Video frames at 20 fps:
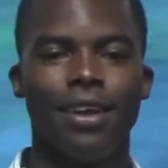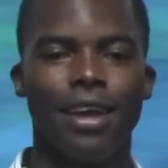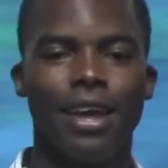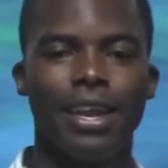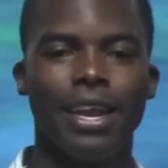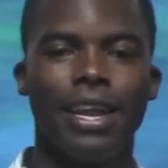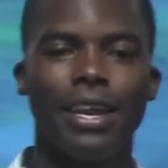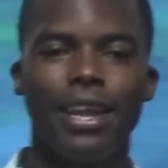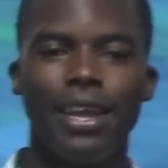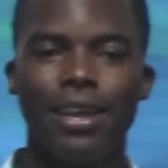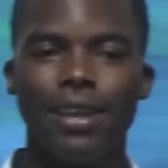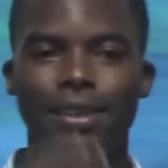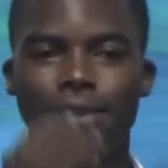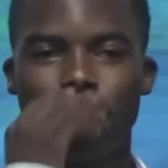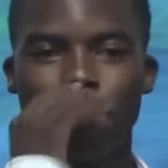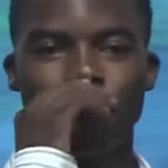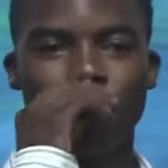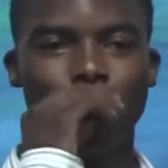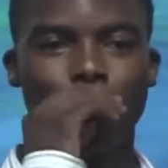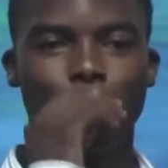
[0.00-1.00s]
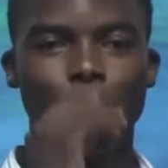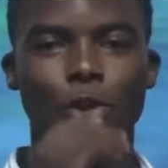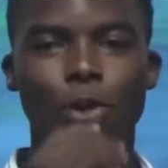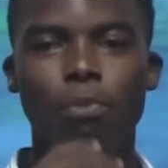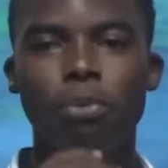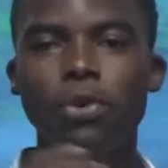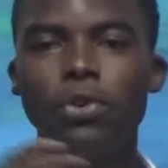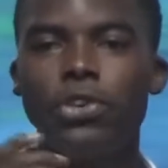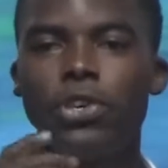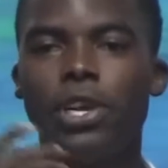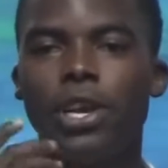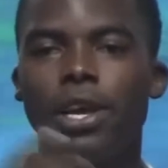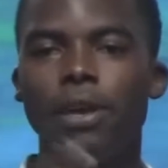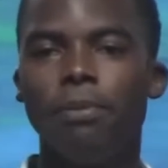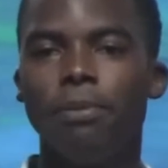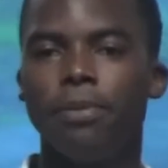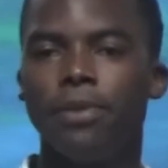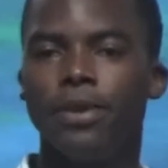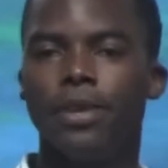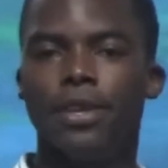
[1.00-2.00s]
And then they do the poochie
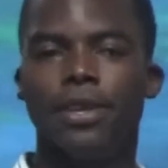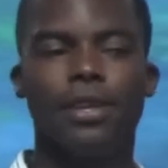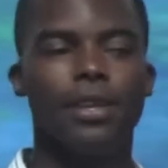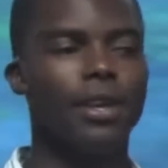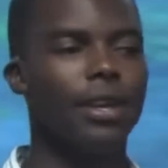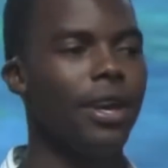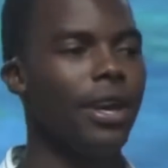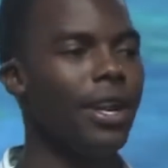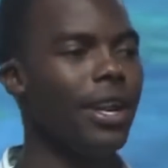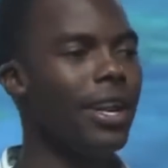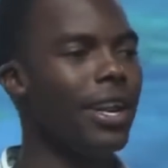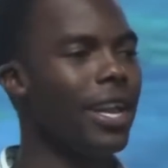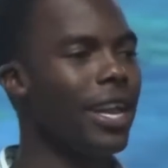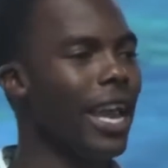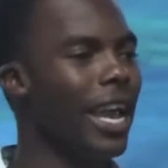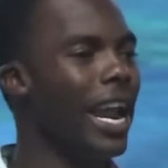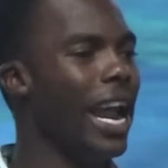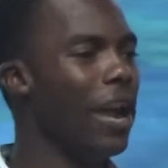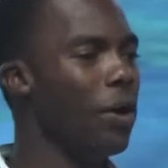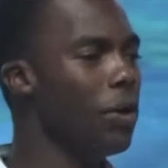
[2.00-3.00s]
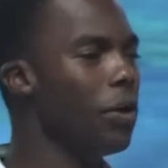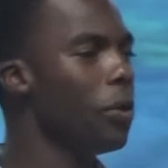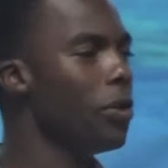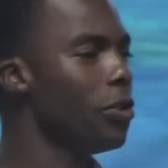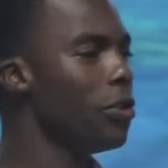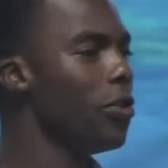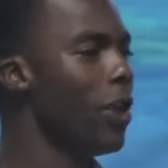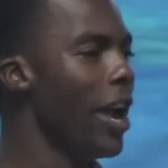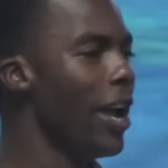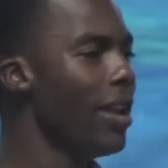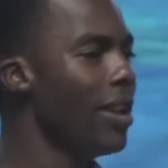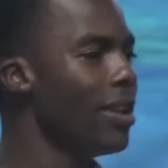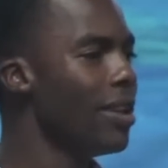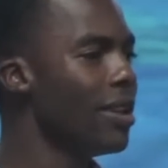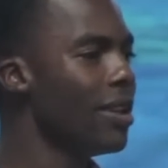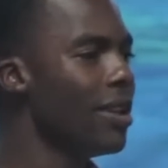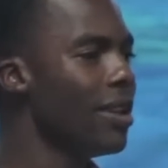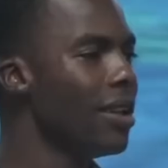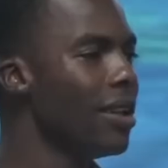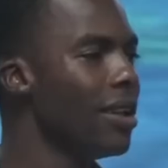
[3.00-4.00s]
lip. And then they get angry with you, right?
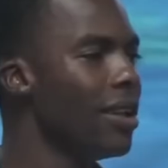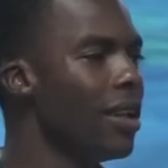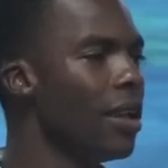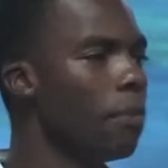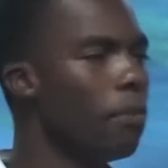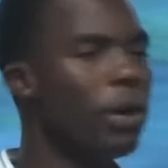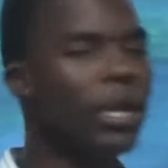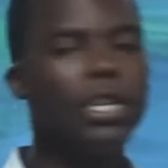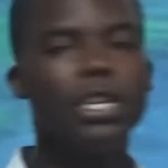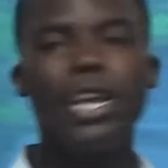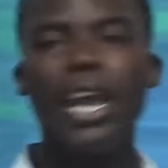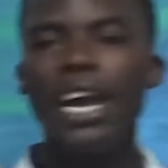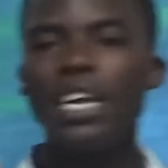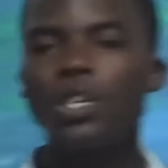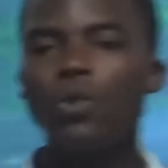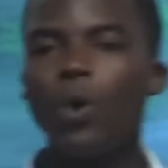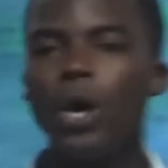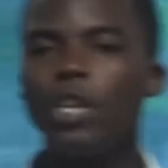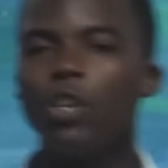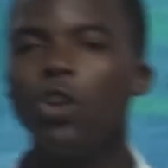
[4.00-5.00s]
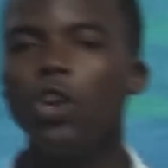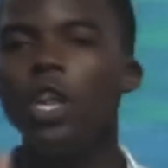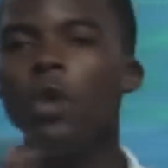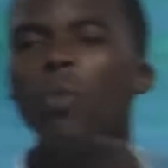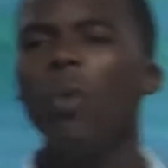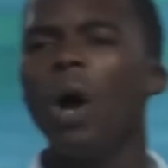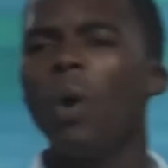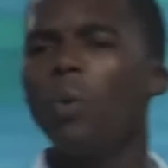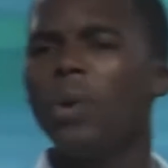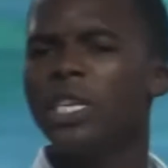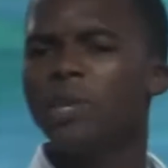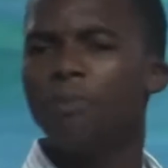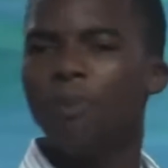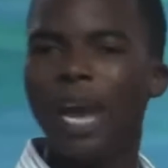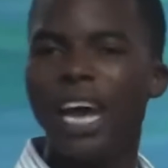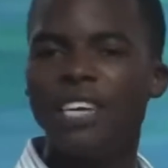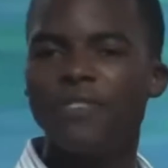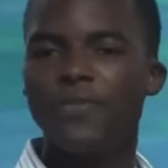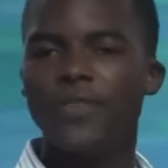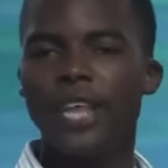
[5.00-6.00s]
But guess what? You only want what's
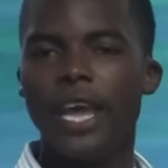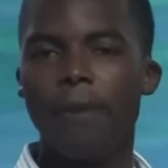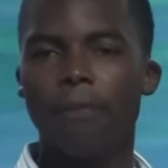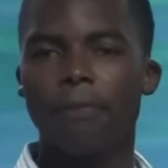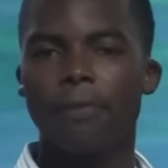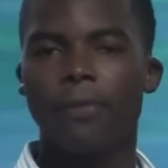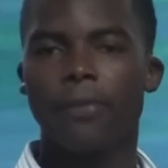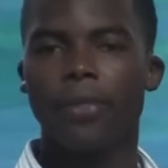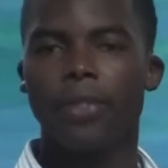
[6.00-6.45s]
best for them.